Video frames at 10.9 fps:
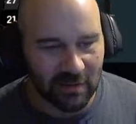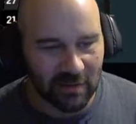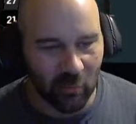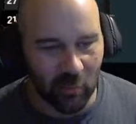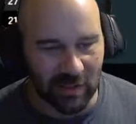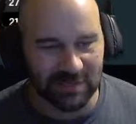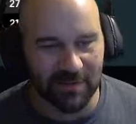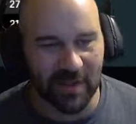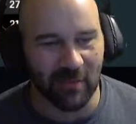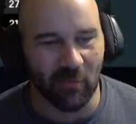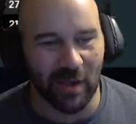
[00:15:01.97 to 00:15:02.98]

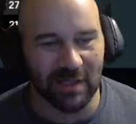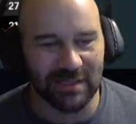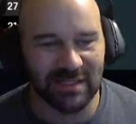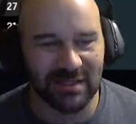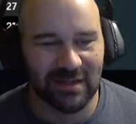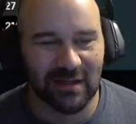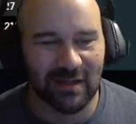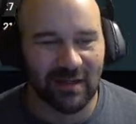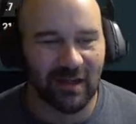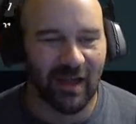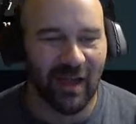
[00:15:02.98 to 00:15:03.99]
Wingspan White.
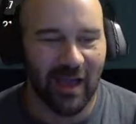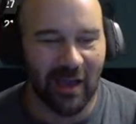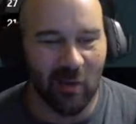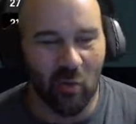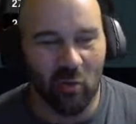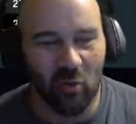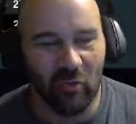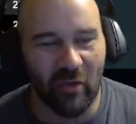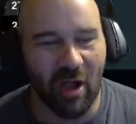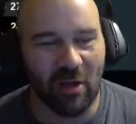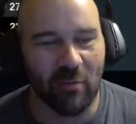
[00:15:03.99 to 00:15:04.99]
Ogle
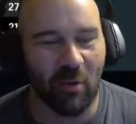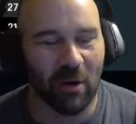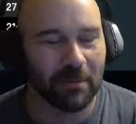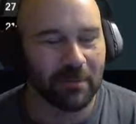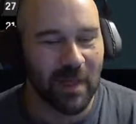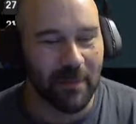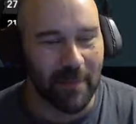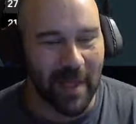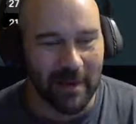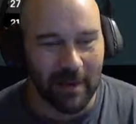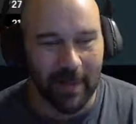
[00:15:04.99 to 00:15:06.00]
Mockmore. Not
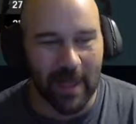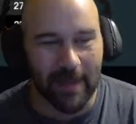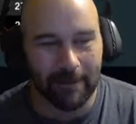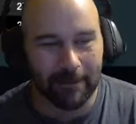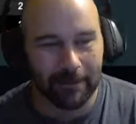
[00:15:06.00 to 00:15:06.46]
bad, not bad.